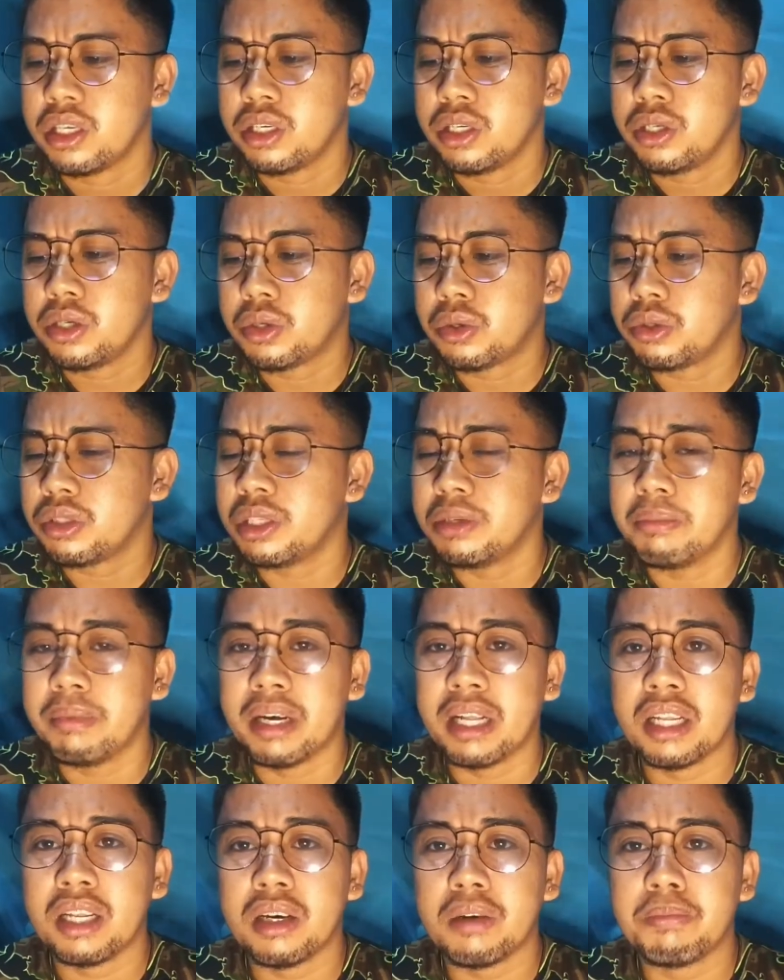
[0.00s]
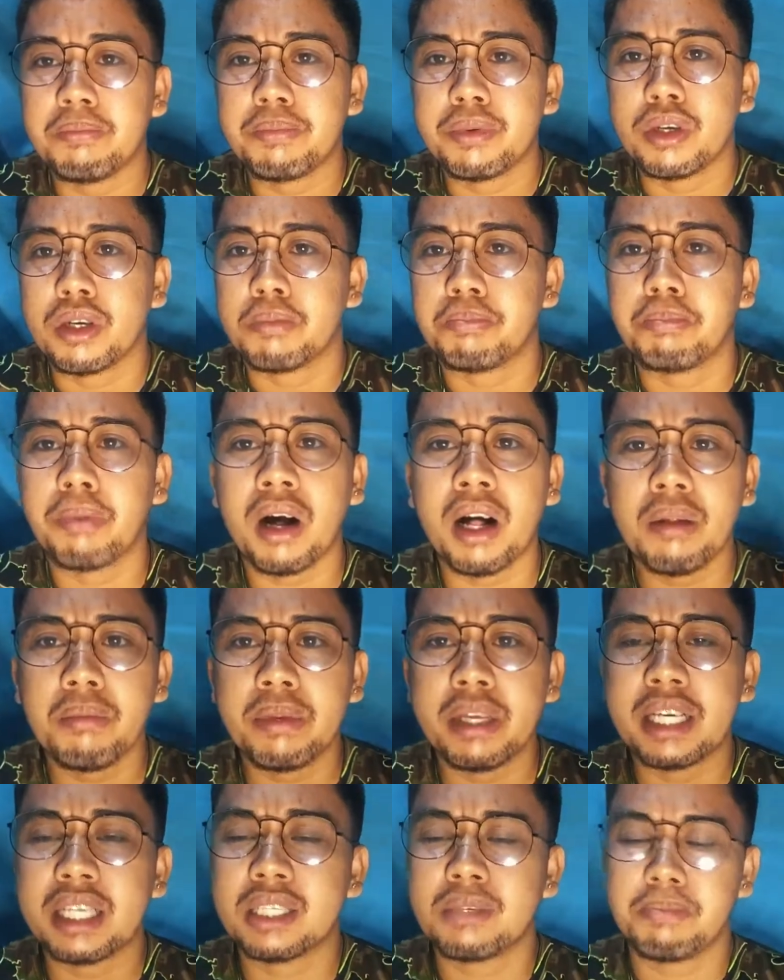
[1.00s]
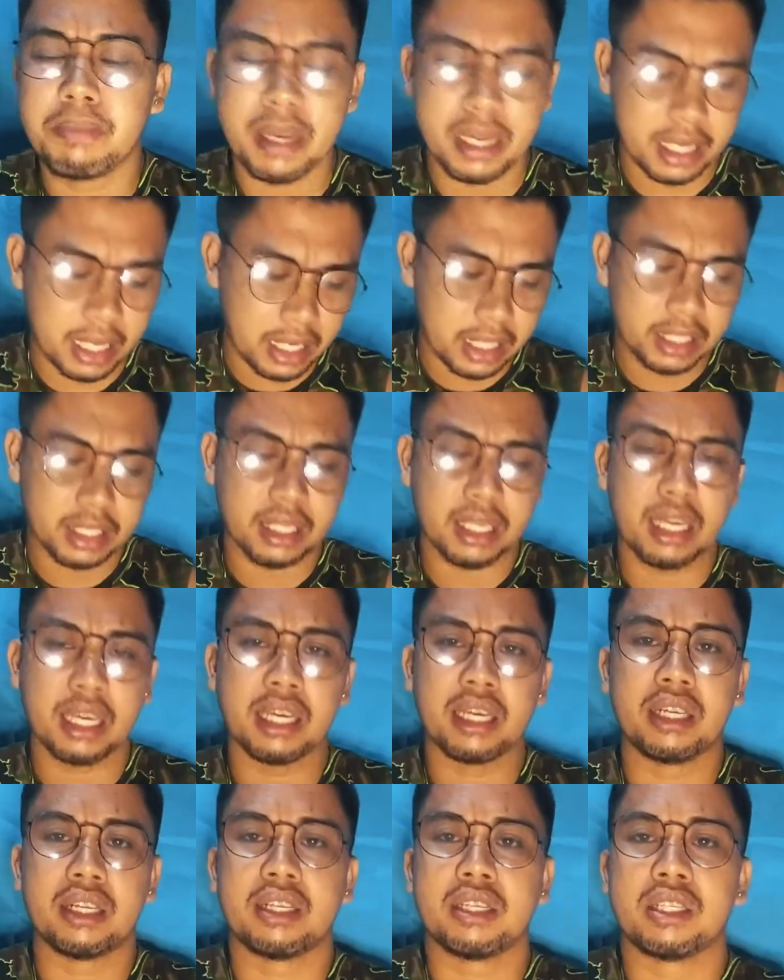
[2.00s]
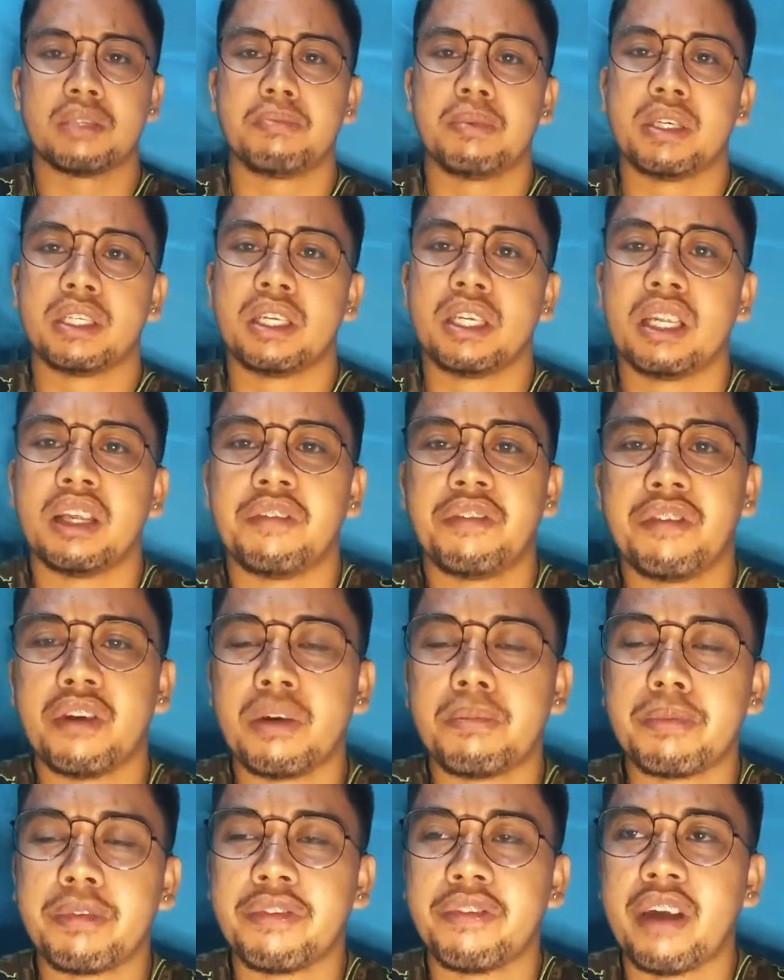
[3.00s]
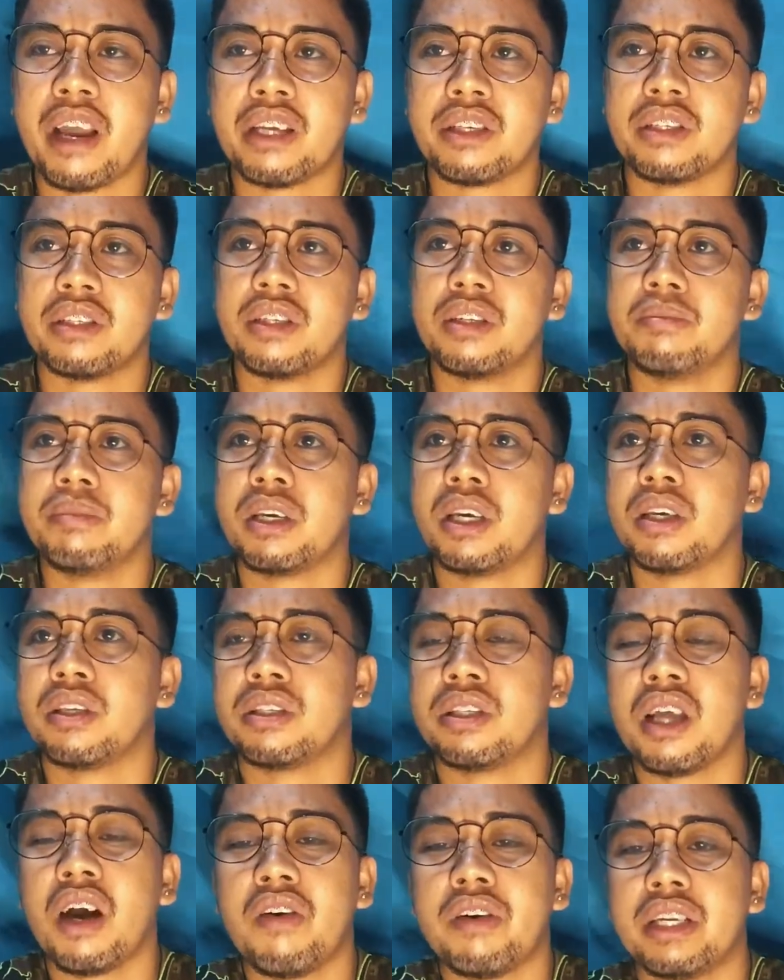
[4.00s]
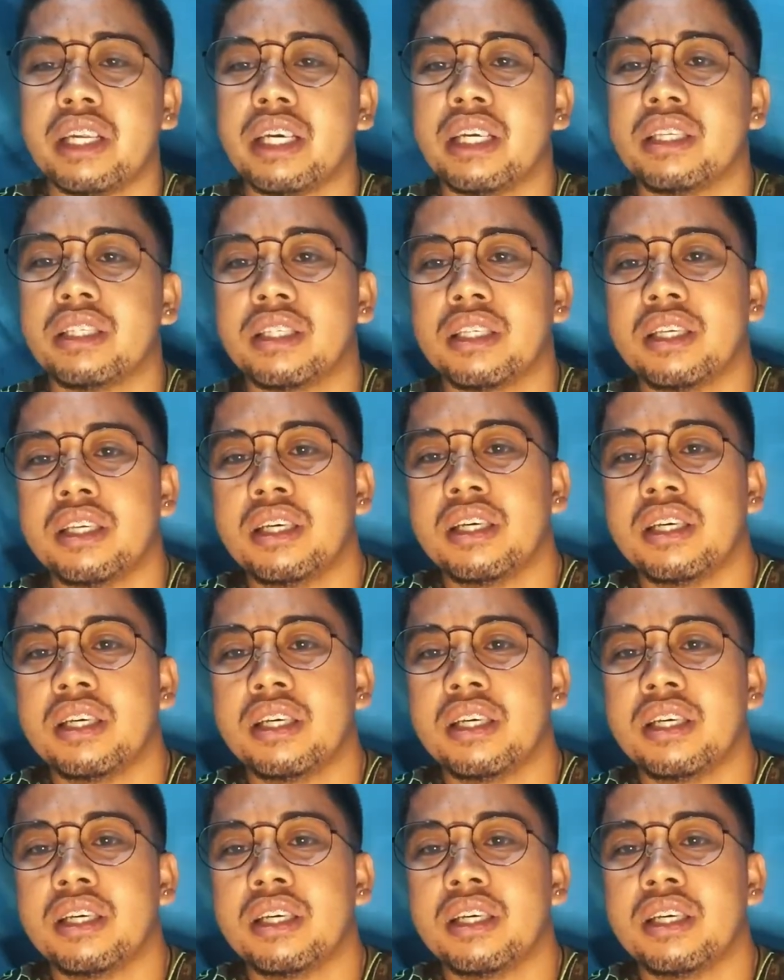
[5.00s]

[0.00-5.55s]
You could develop your public speaking skills, especially if you're a professional, because nowadays